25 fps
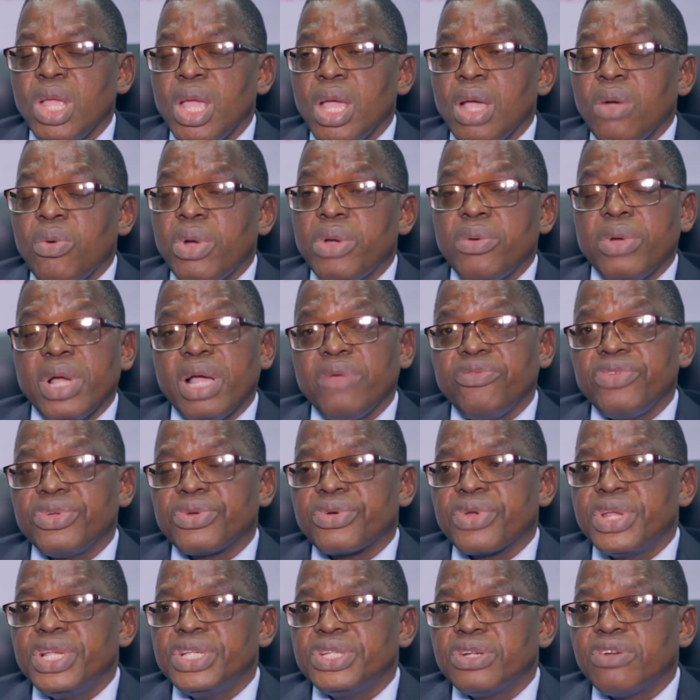We have a
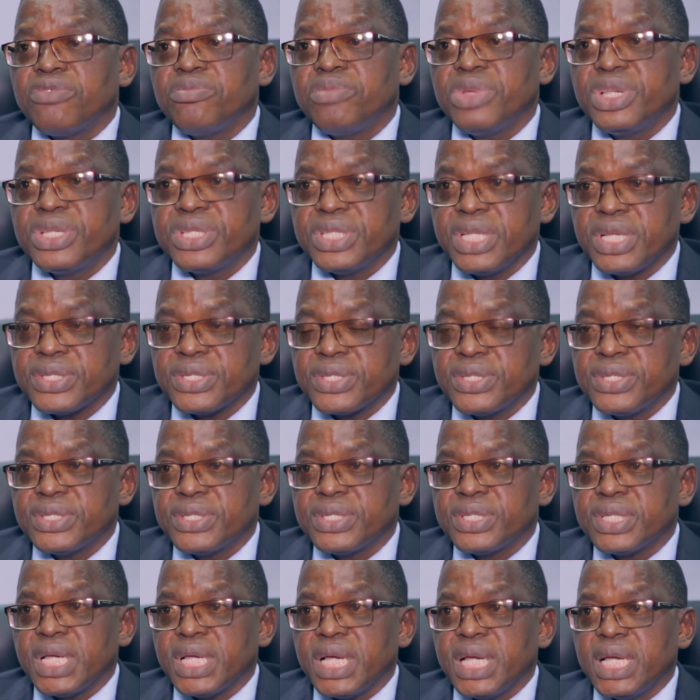range of
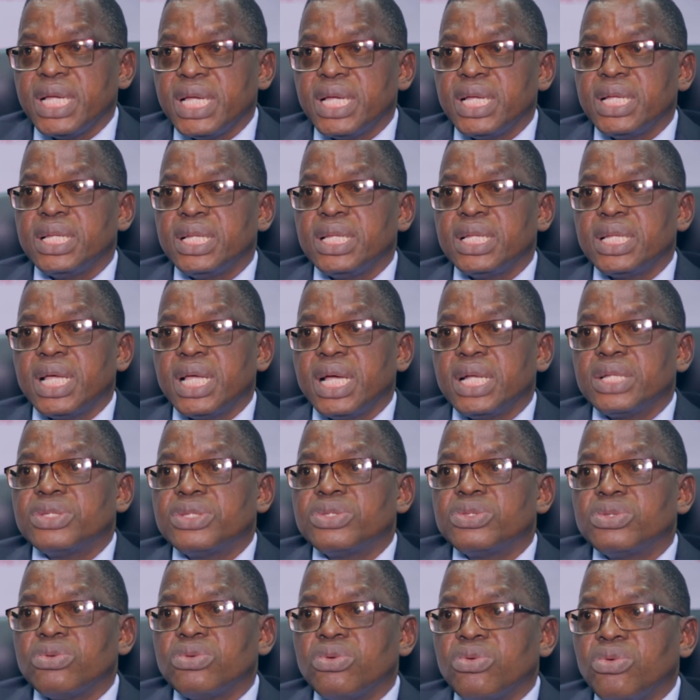businesses and that
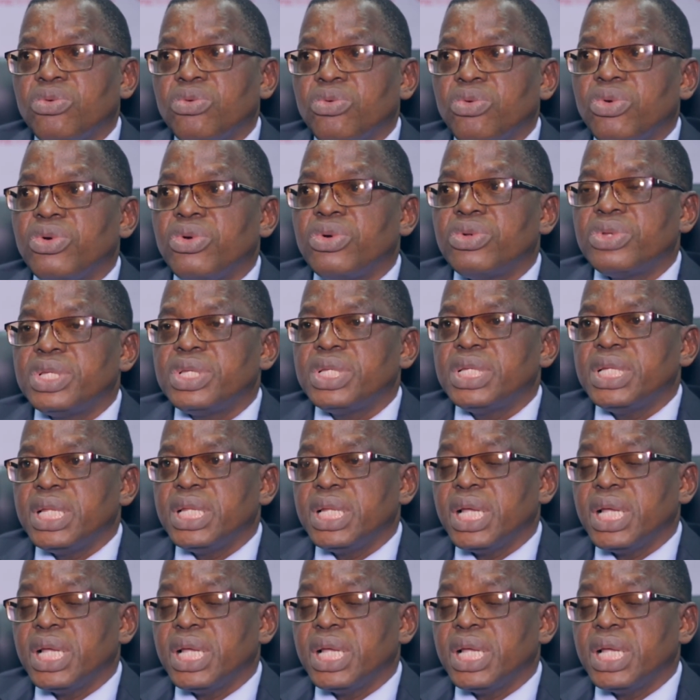would